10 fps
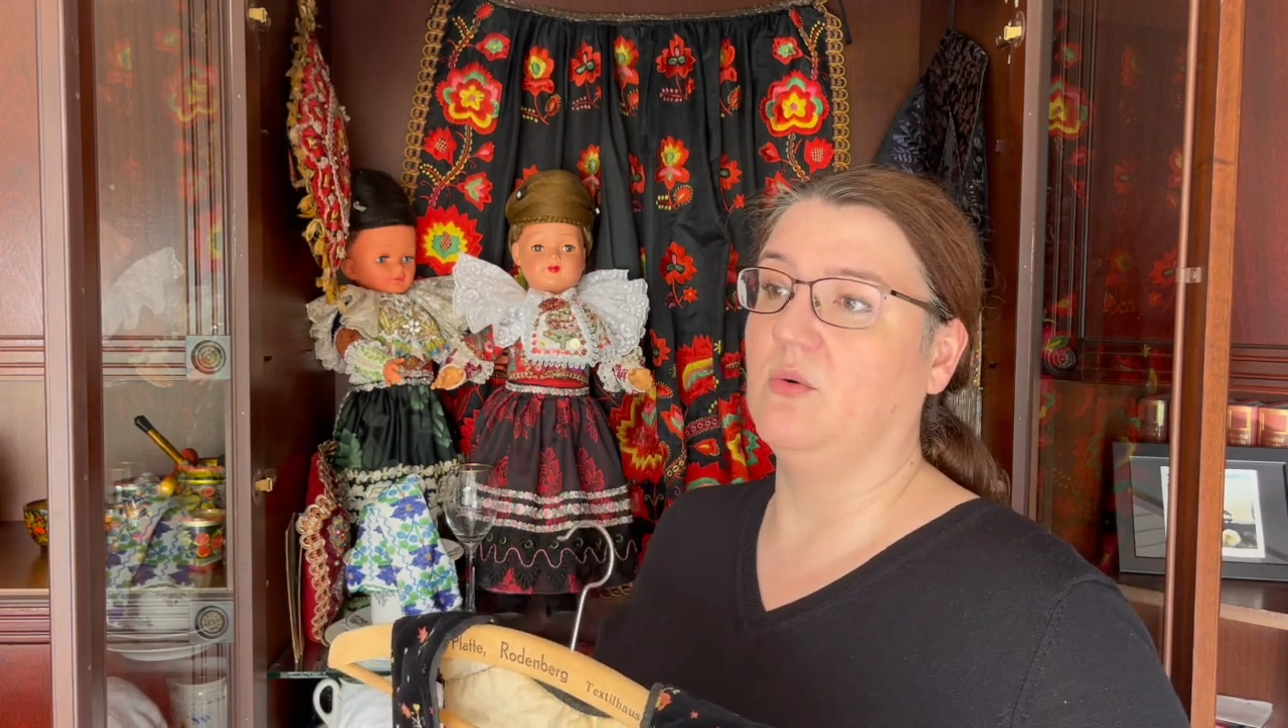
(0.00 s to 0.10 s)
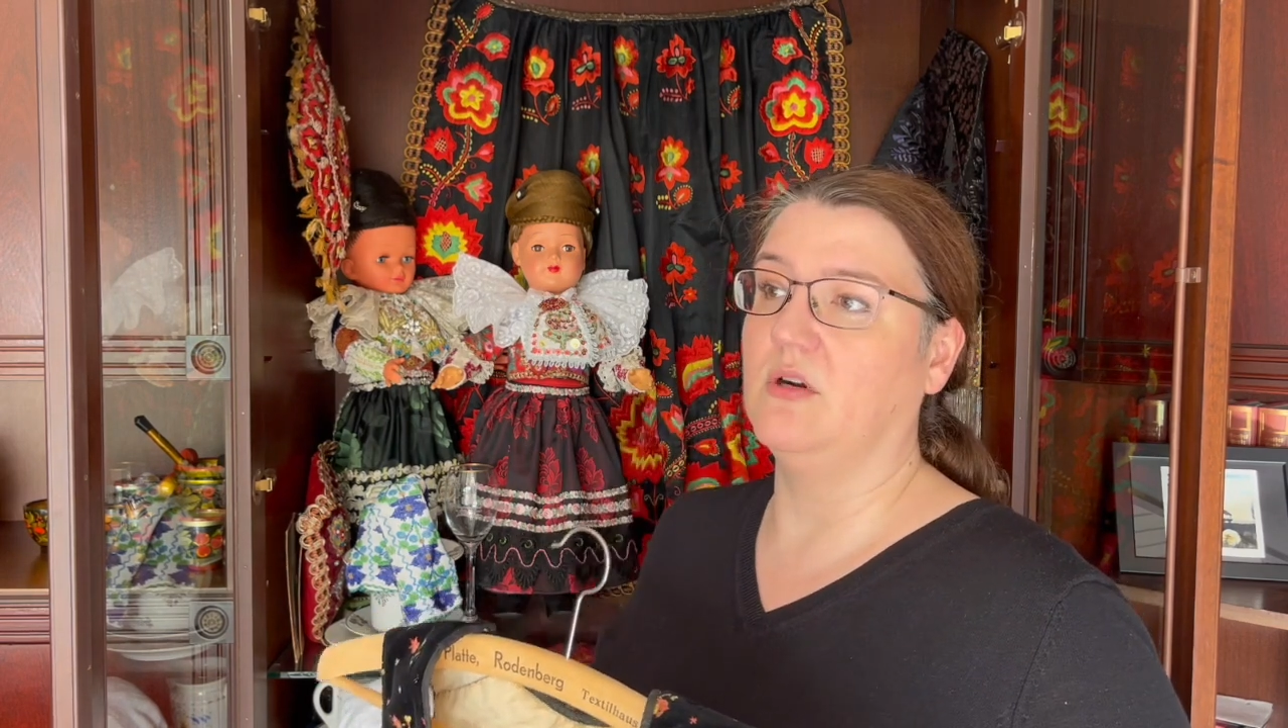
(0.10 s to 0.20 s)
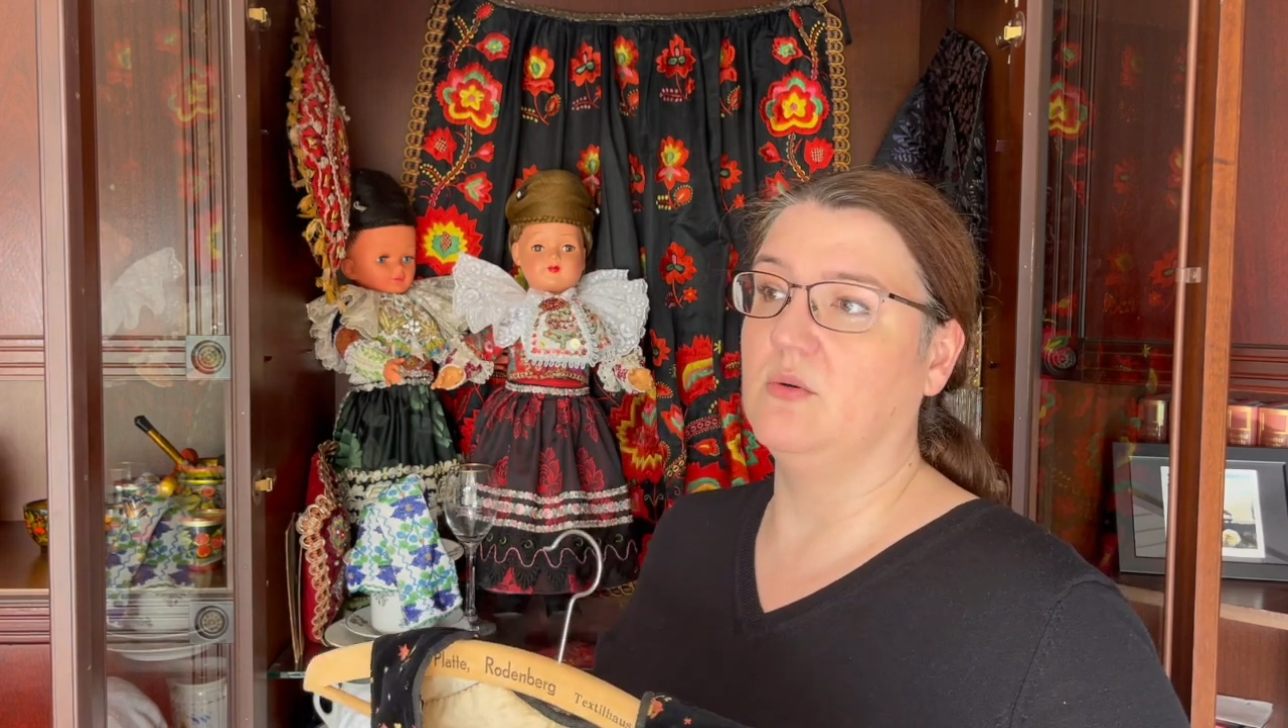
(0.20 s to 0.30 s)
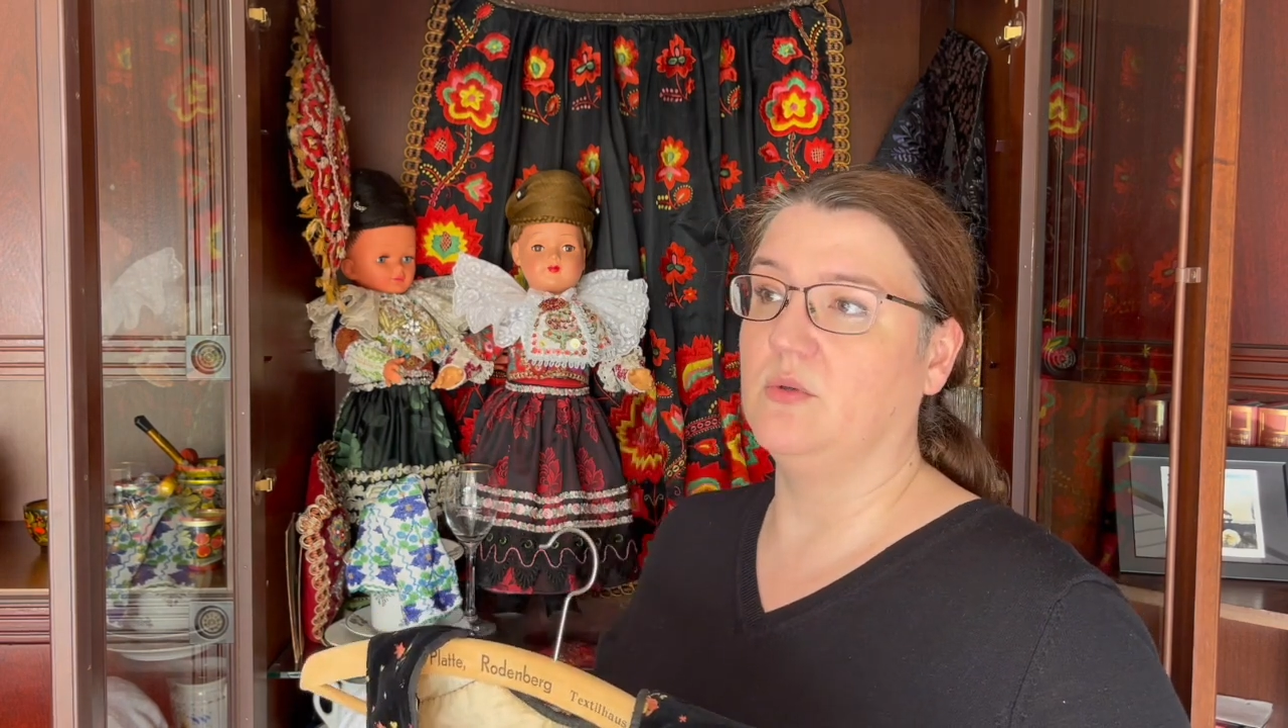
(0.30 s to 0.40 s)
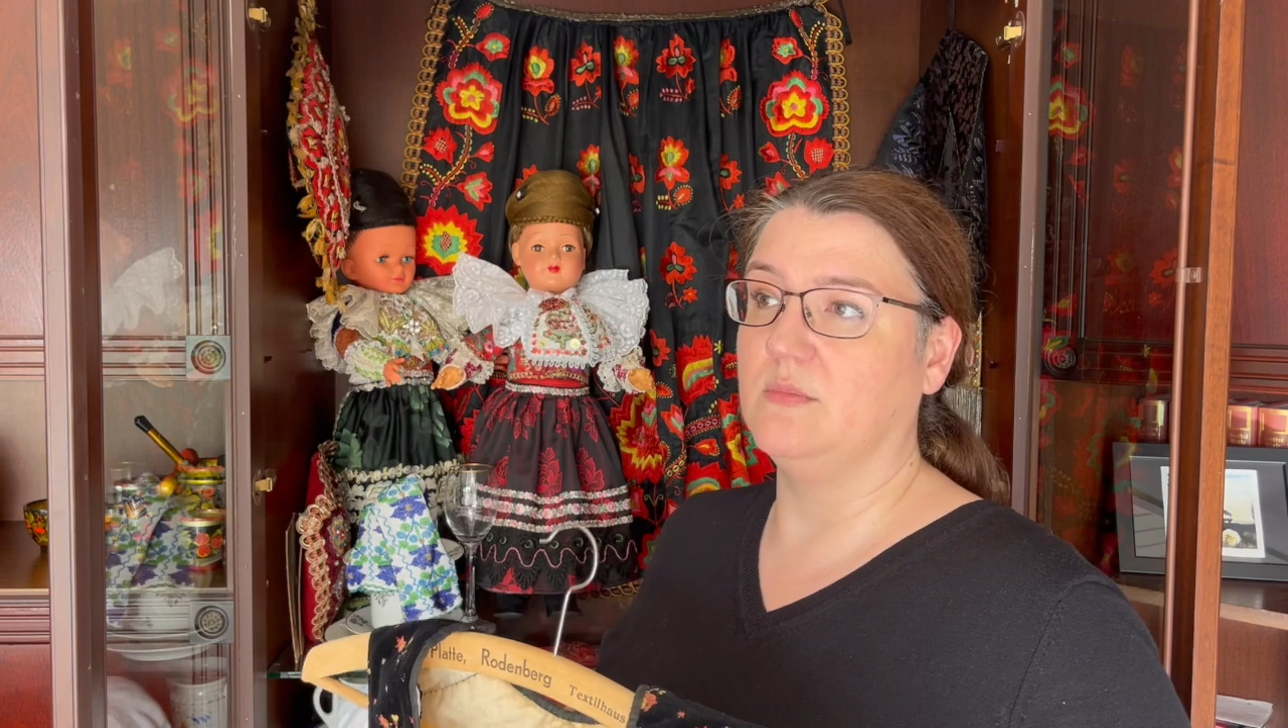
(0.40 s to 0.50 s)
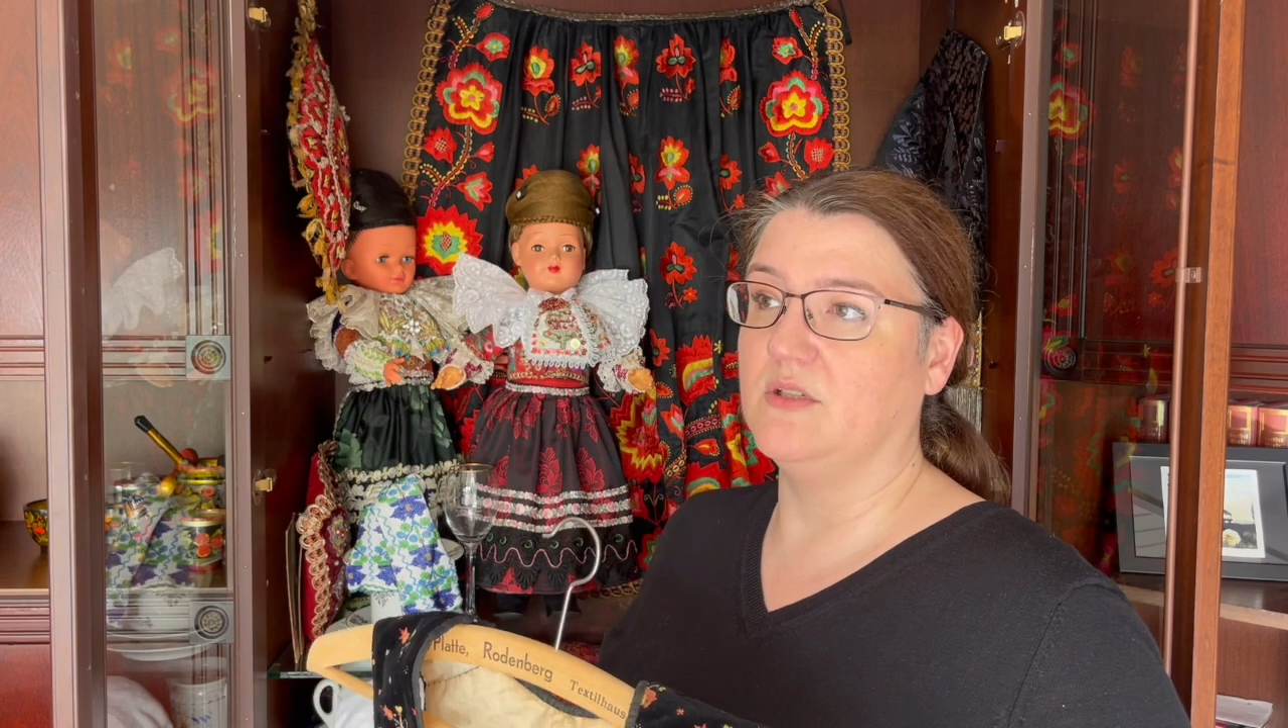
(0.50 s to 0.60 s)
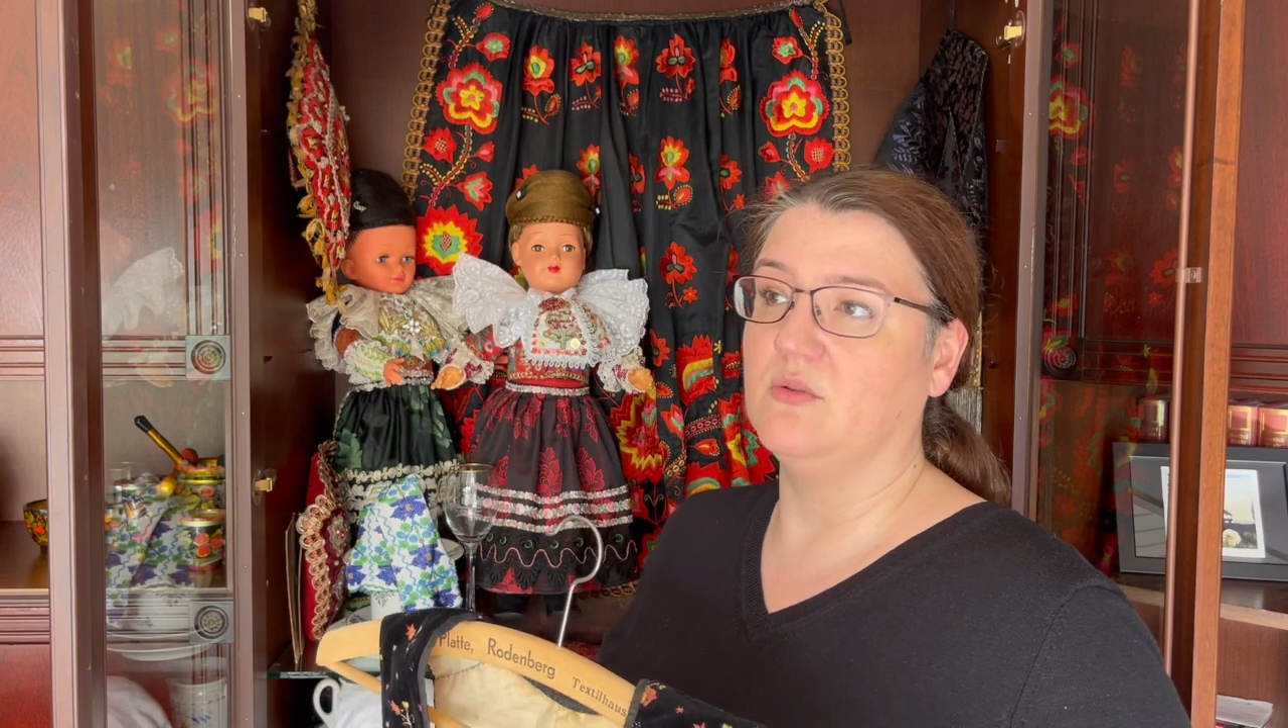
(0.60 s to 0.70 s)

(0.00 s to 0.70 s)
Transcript: or women